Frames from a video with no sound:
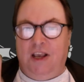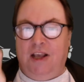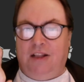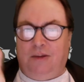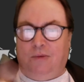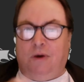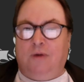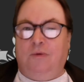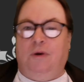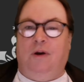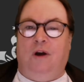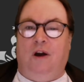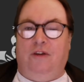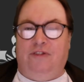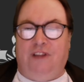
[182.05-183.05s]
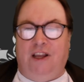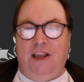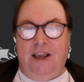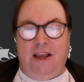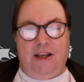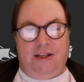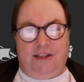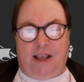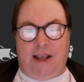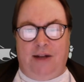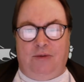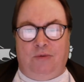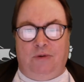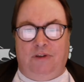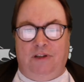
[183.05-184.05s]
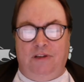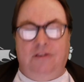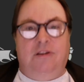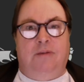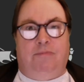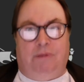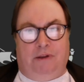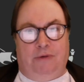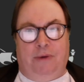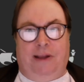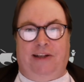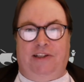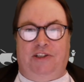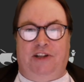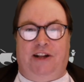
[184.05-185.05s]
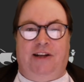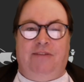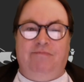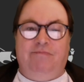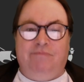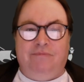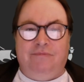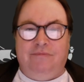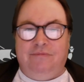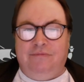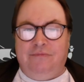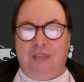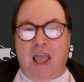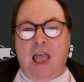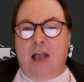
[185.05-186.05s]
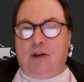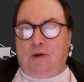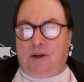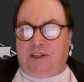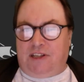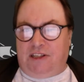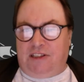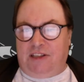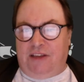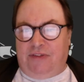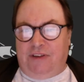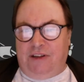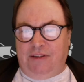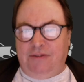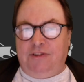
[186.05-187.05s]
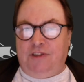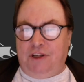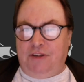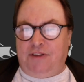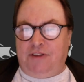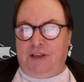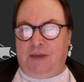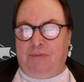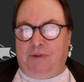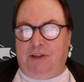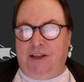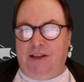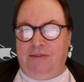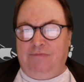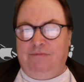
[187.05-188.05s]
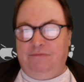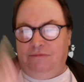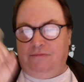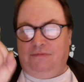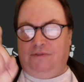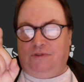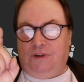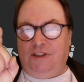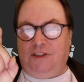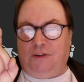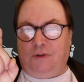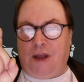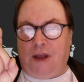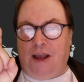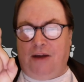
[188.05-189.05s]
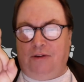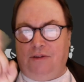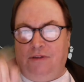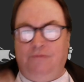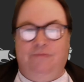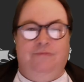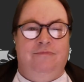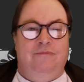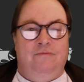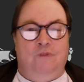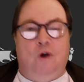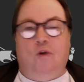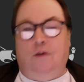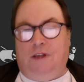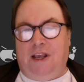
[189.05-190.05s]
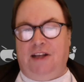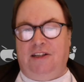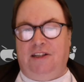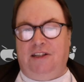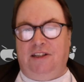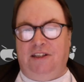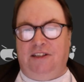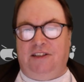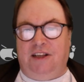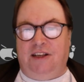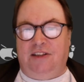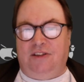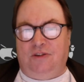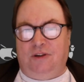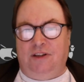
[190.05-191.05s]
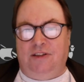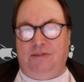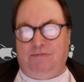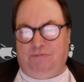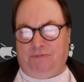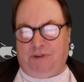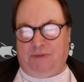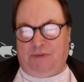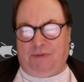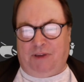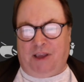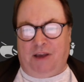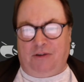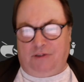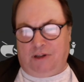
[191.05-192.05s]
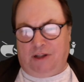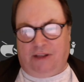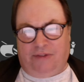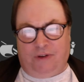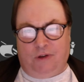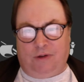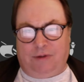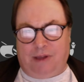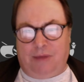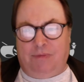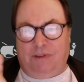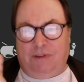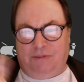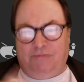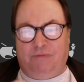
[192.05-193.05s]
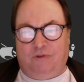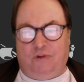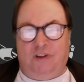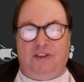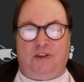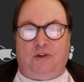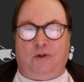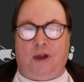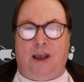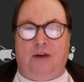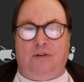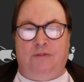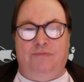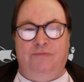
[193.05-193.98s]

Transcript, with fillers: The one we're after is Edward the Blue Engine. Question seven Two's company, three's a crowd. Or occasionally you see it as three's something else. I'll have a look at that, but three's a crowd.